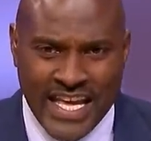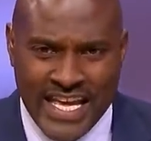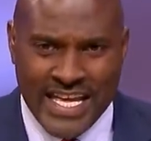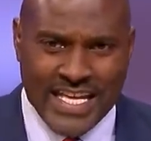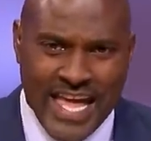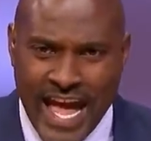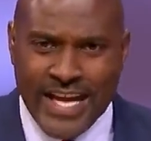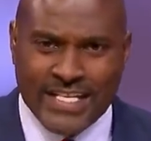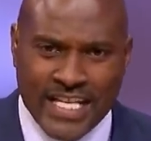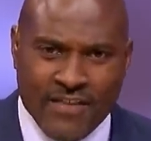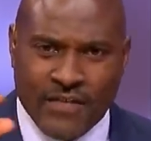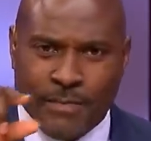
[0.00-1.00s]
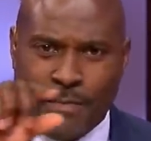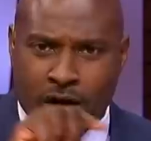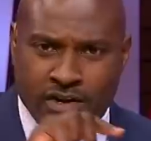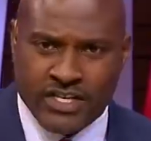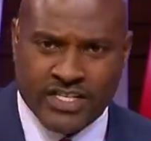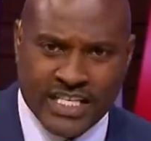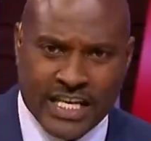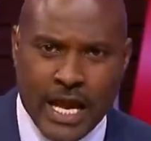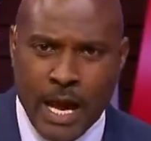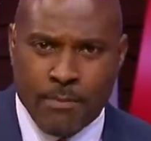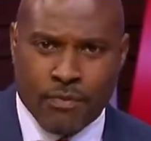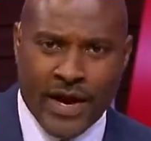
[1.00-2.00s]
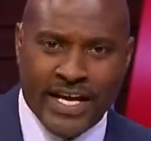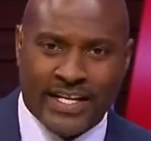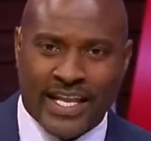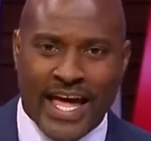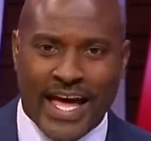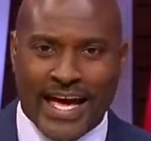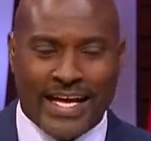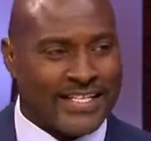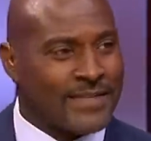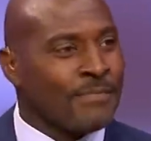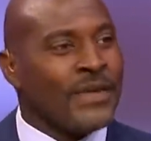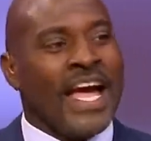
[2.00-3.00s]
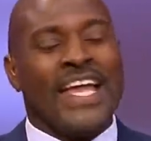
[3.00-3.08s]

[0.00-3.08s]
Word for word: in case of emergency, break, break glass.